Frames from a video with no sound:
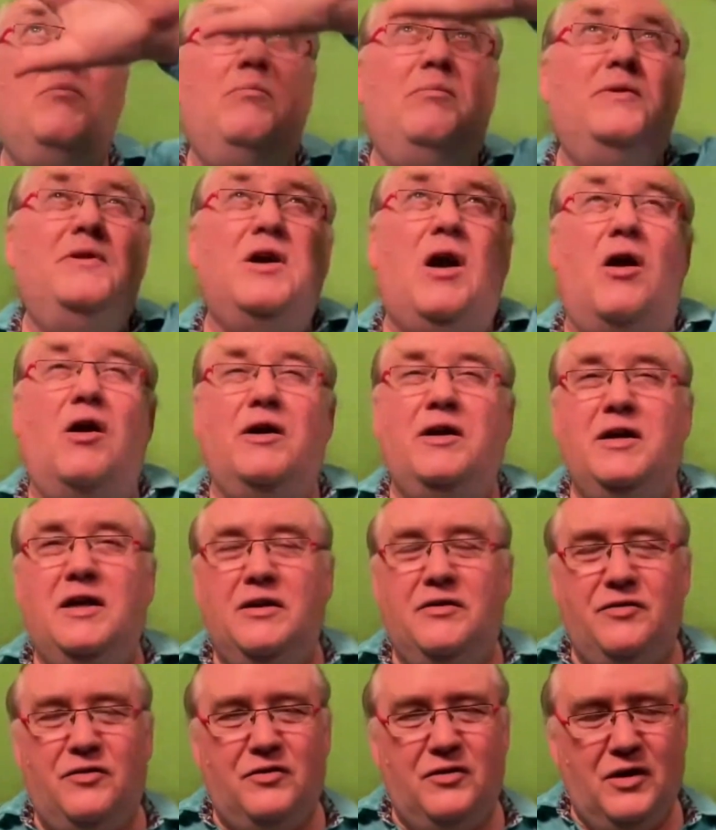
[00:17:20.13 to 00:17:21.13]

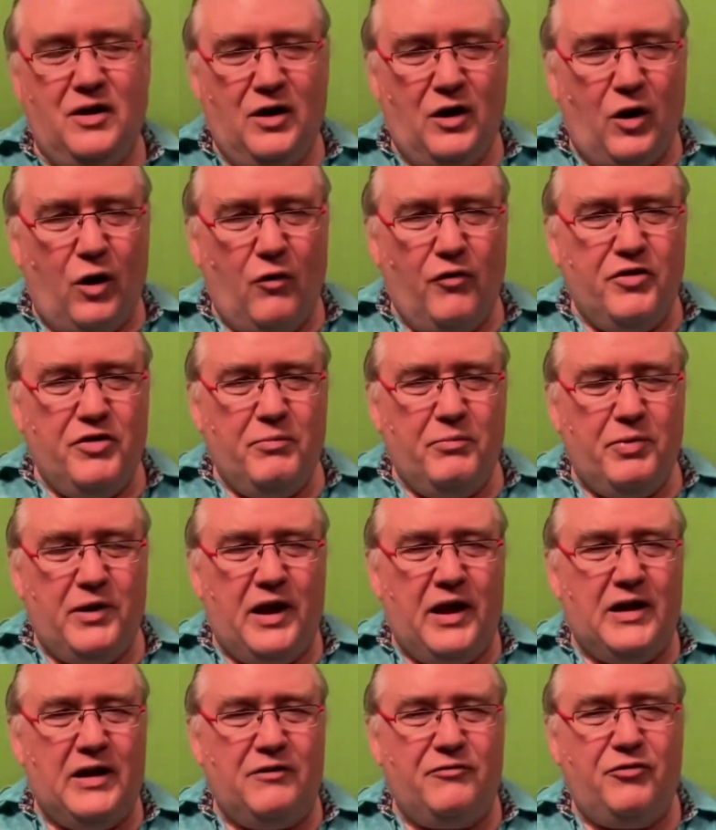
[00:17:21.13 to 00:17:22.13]
darkness over the
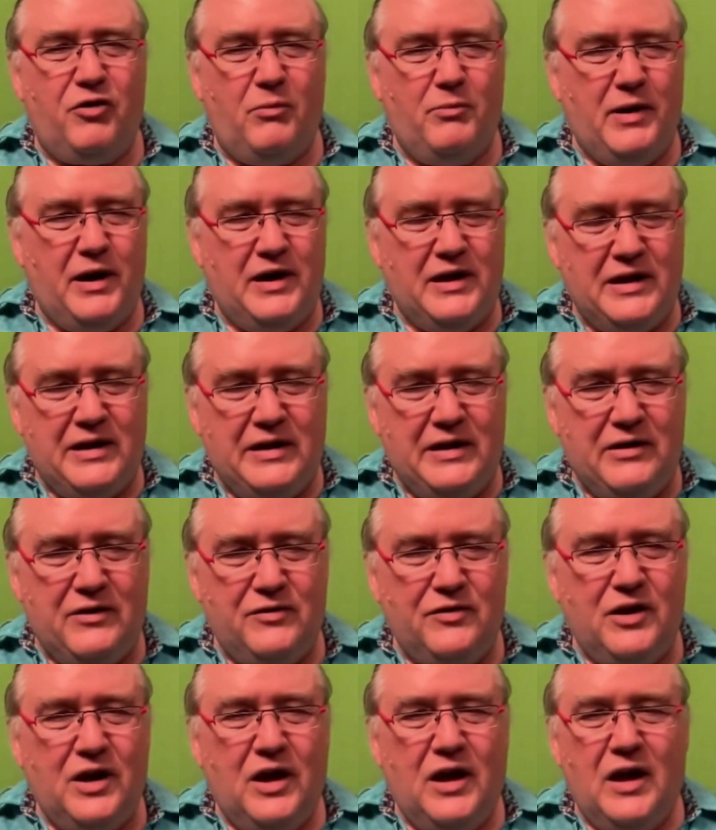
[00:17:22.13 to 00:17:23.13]
planet for many years,
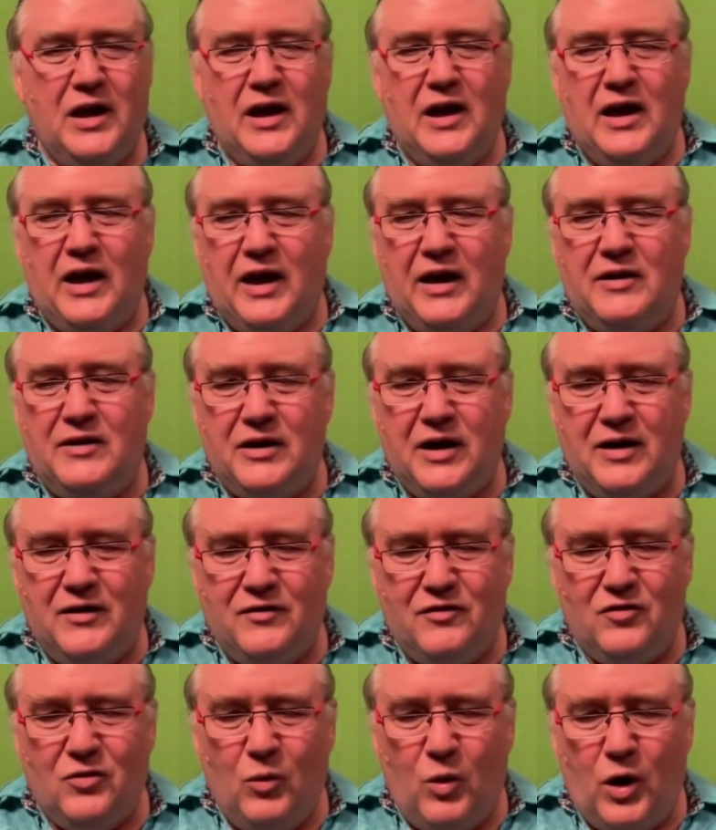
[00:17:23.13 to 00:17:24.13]
and
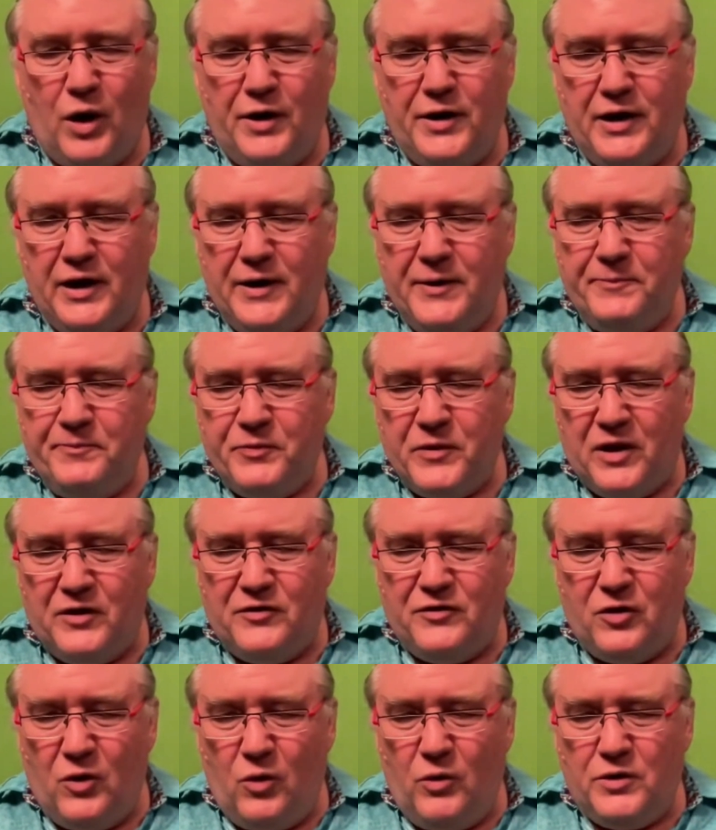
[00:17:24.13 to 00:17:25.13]
so on.
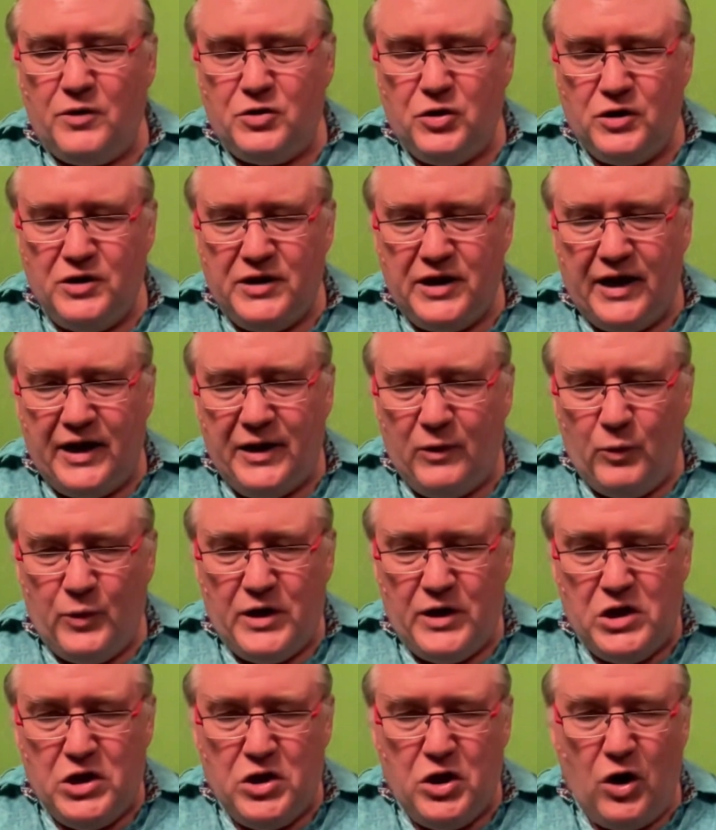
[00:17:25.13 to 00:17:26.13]
So today we
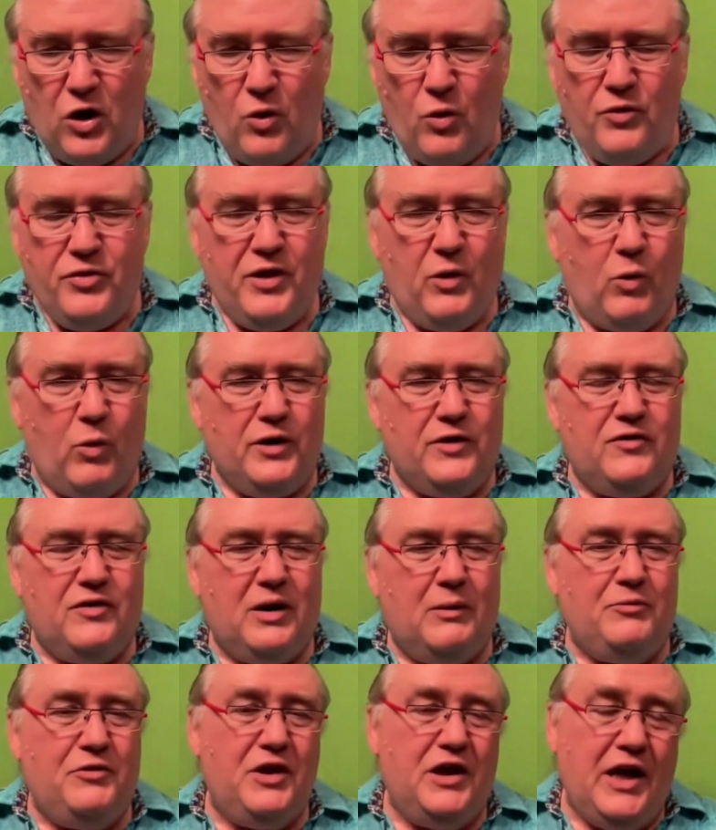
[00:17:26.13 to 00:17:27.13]
know there was
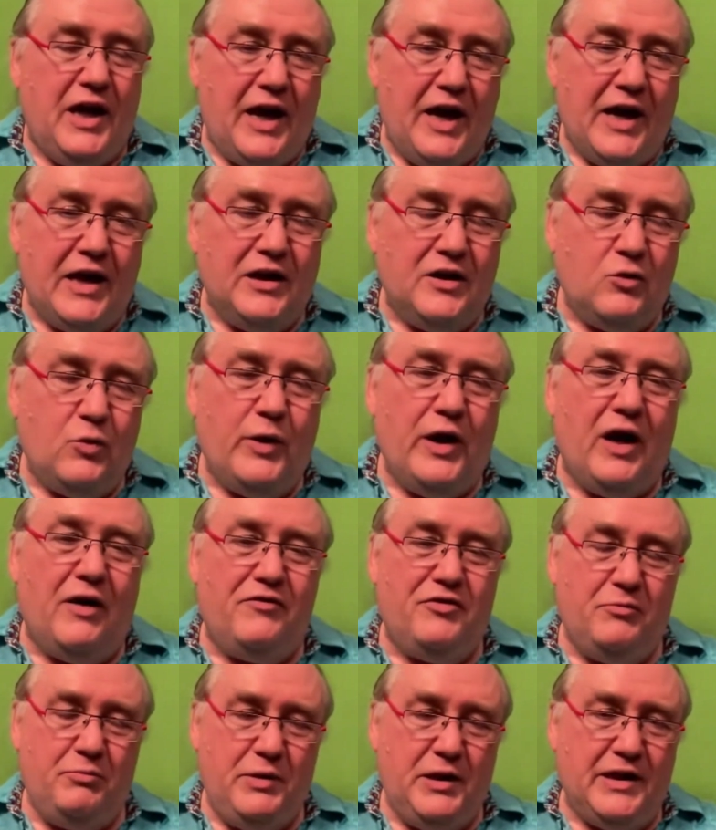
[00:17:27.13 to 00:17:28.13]
something, and we have the
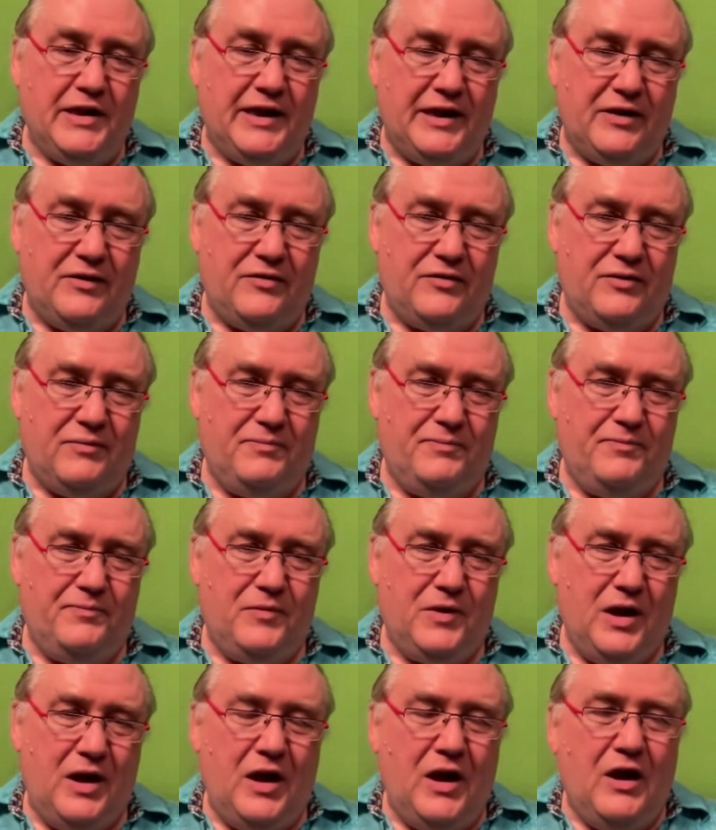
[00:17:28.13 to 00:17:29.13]
buildings.
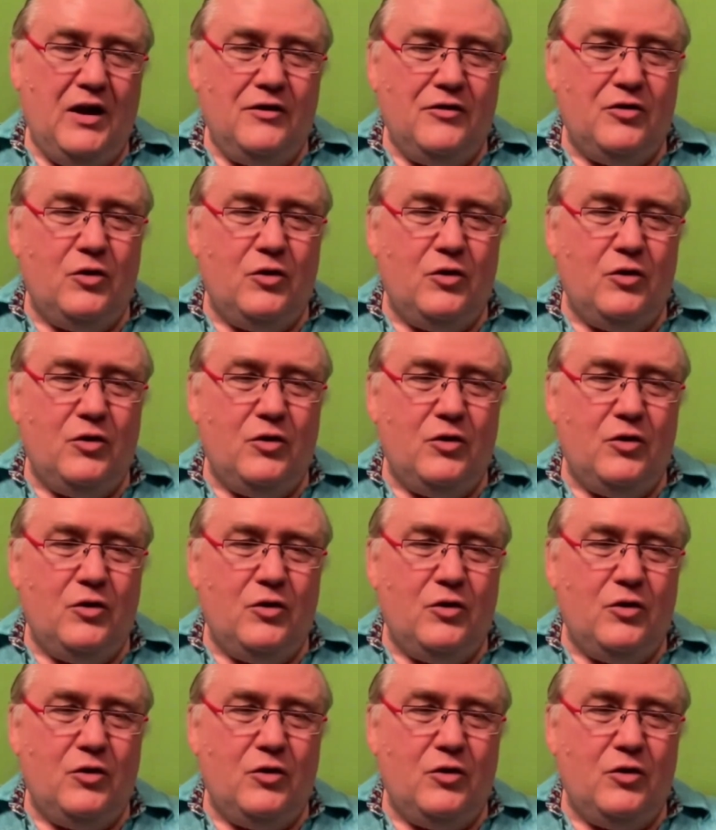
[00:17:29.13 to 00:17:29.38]
So